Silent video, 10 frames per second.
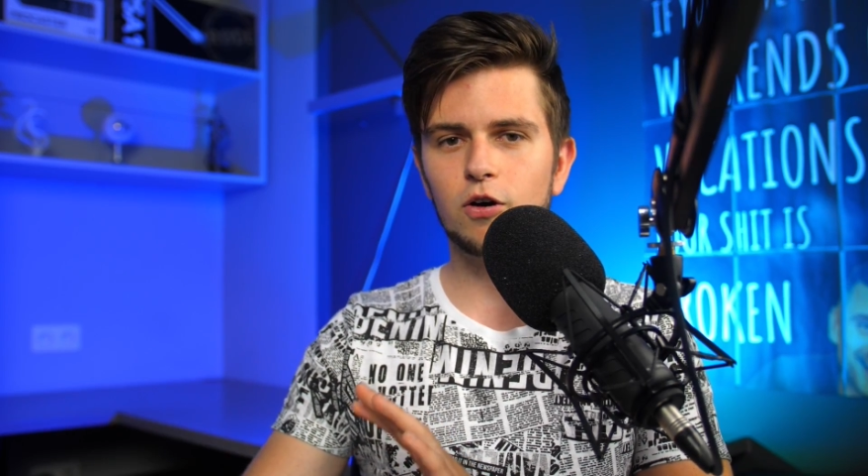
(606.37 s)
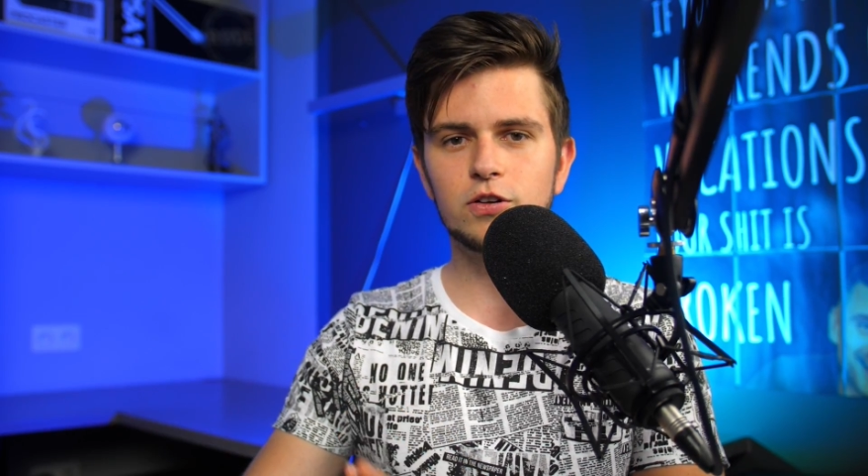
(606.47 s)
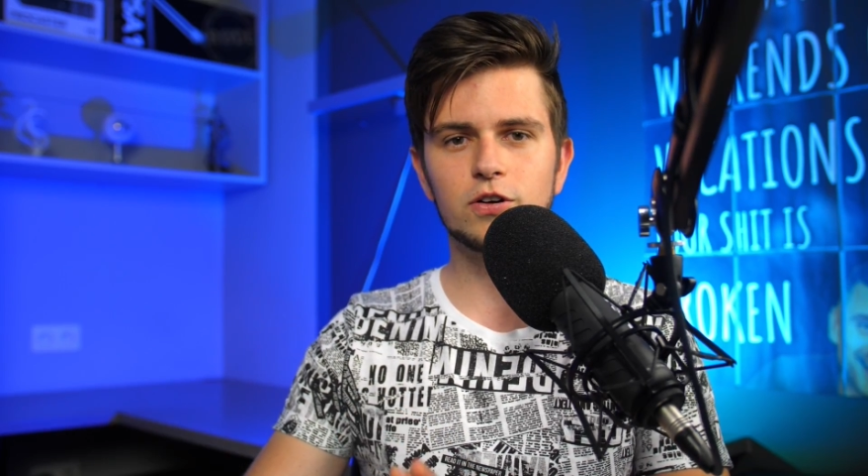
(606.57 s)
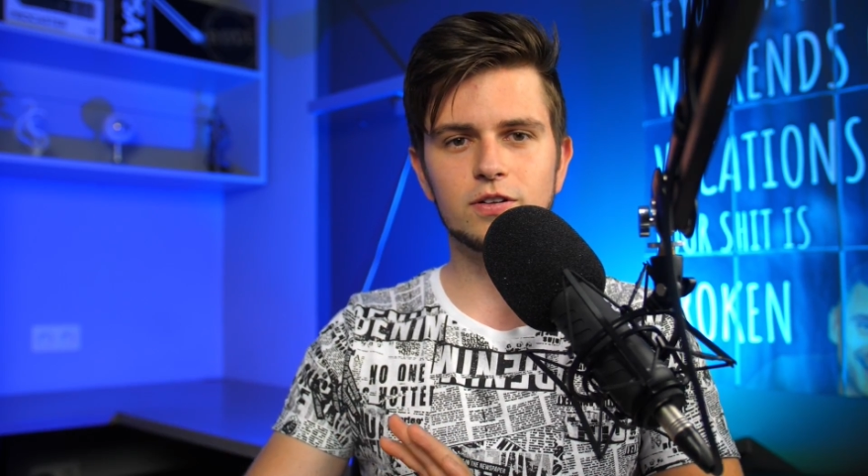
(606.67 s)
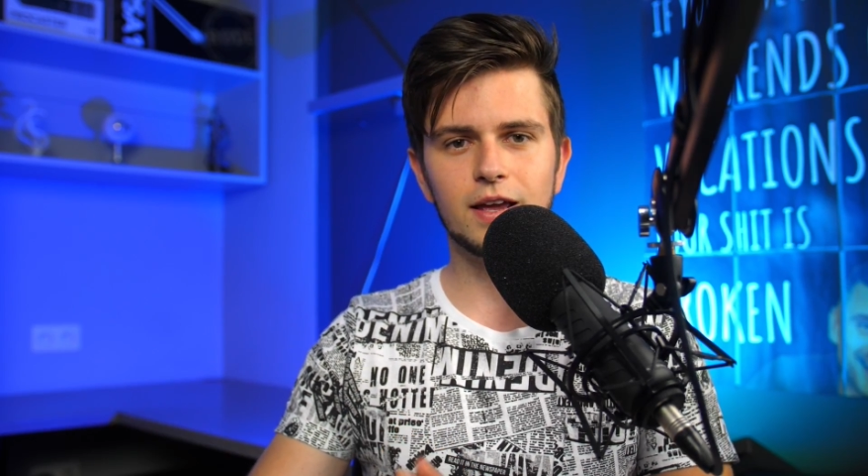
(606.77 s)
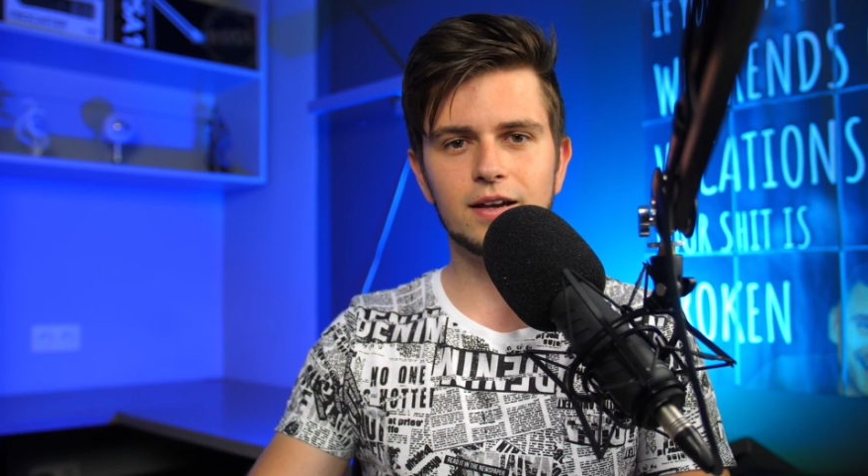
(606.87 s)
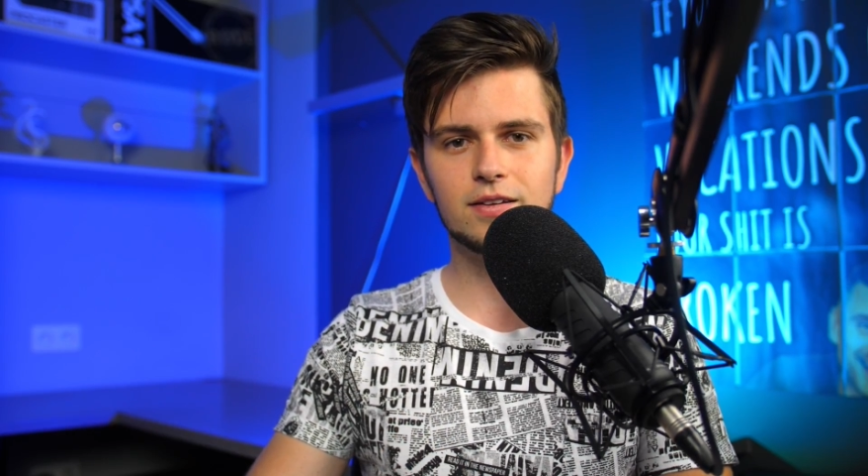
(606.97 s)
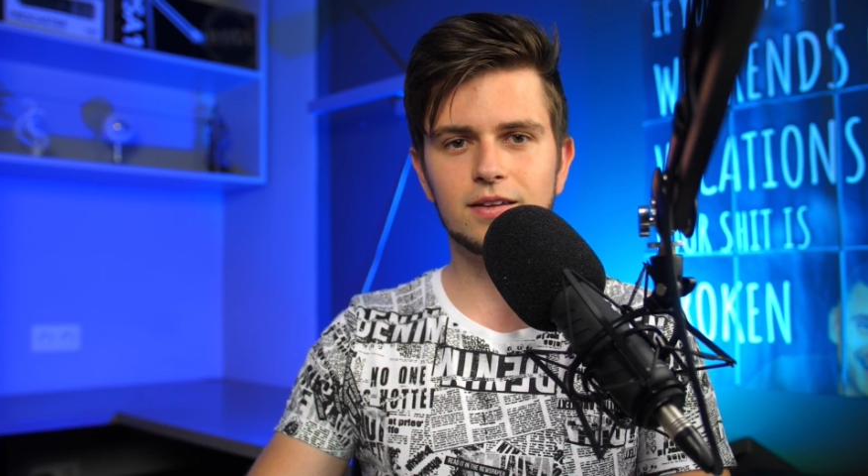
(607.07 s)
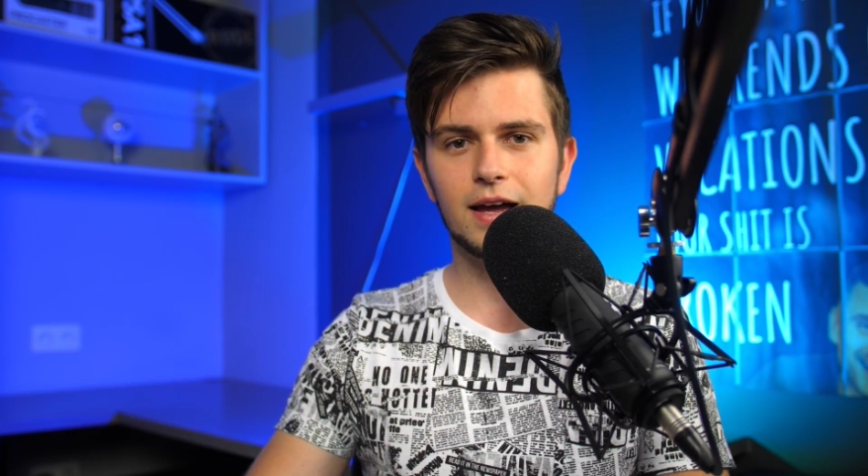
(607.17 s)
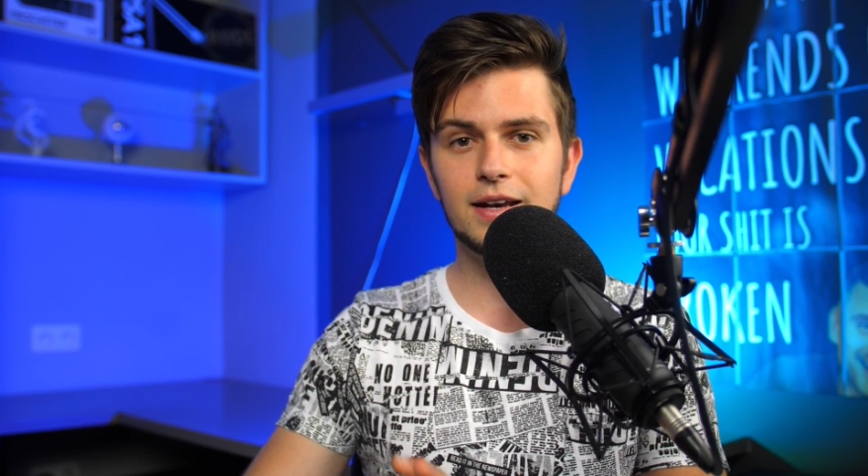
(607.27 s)
other
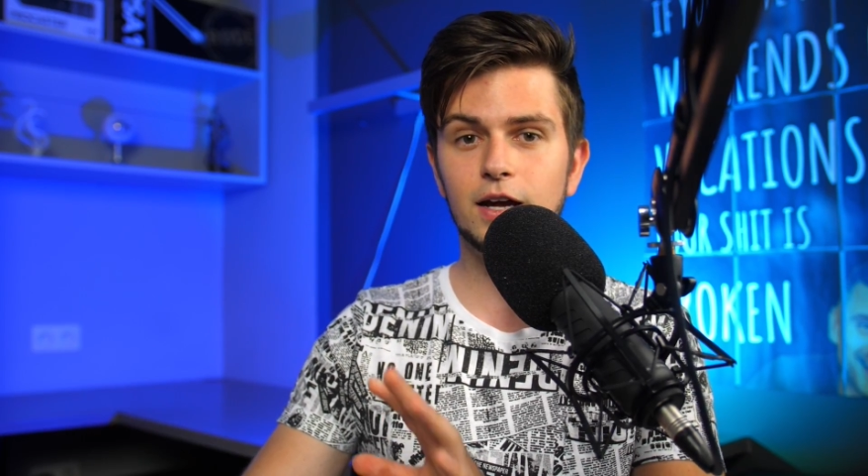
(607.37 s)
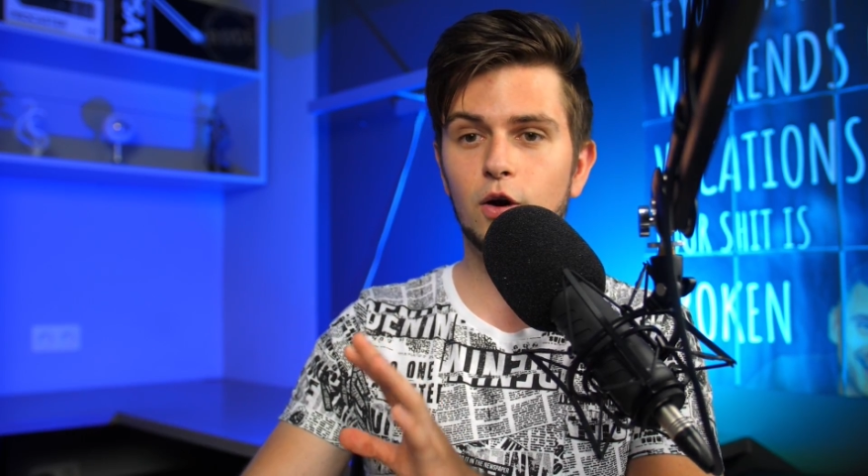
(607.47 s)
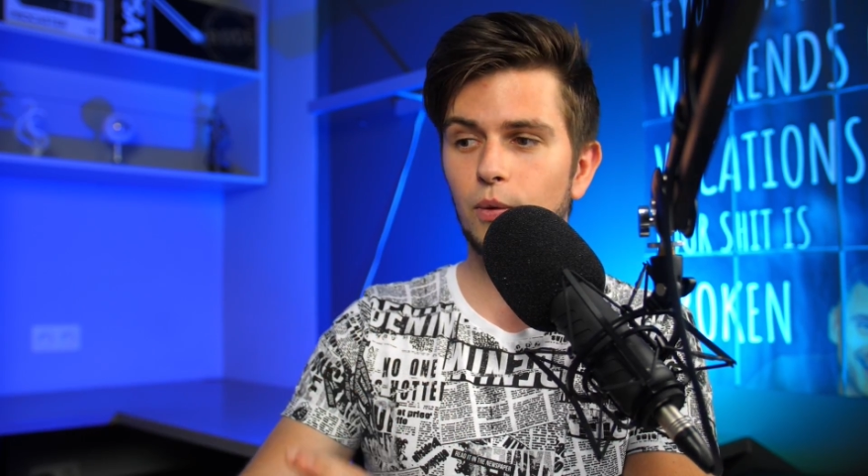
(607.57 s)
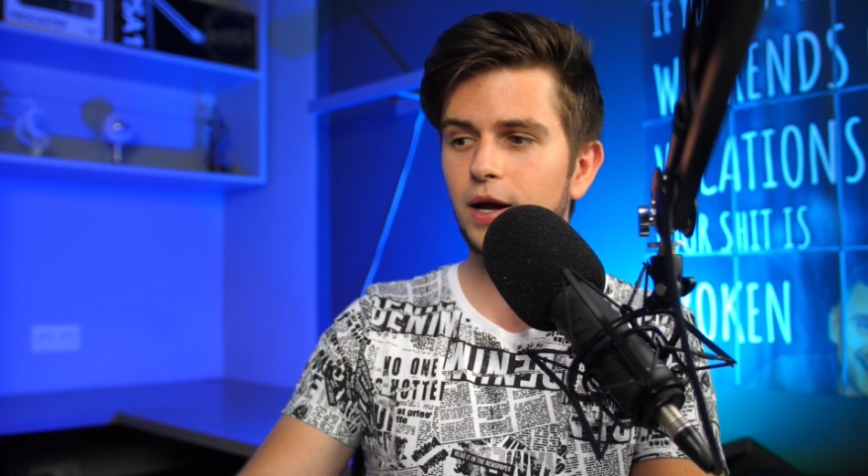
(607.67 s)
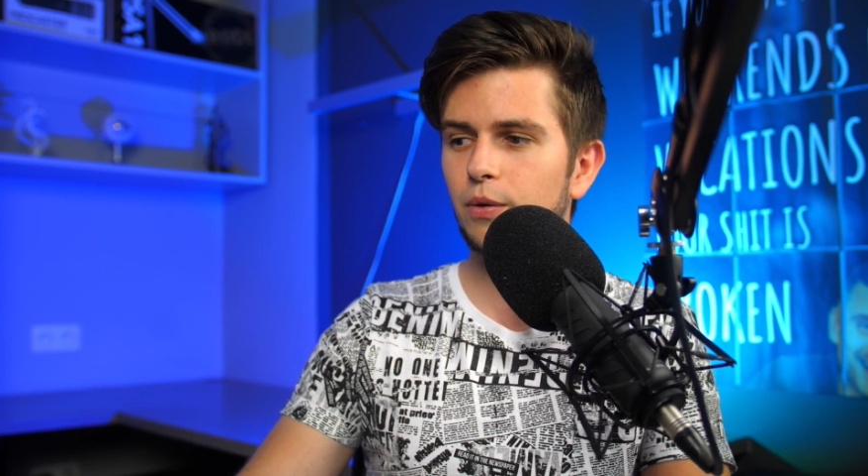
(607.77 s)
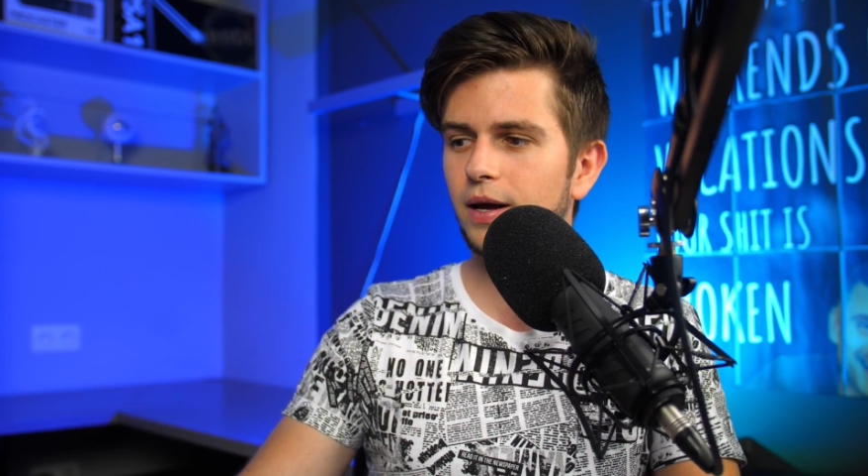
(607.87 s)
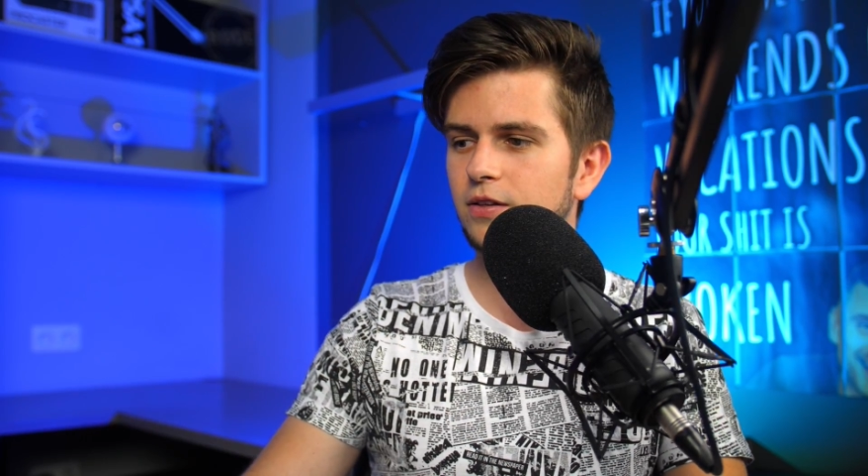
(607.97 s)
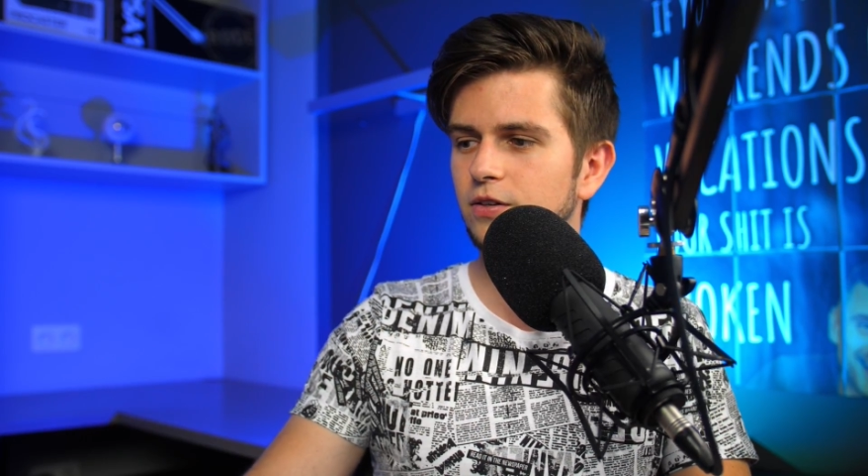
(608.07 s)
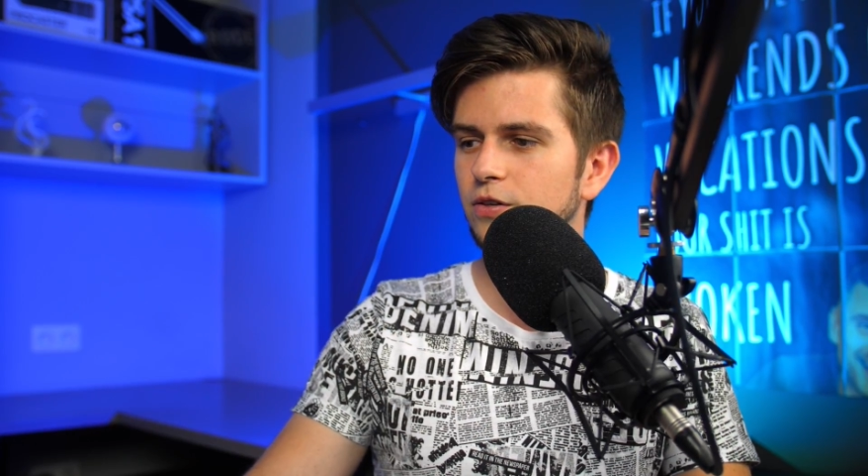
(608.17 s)
text, and a quick way to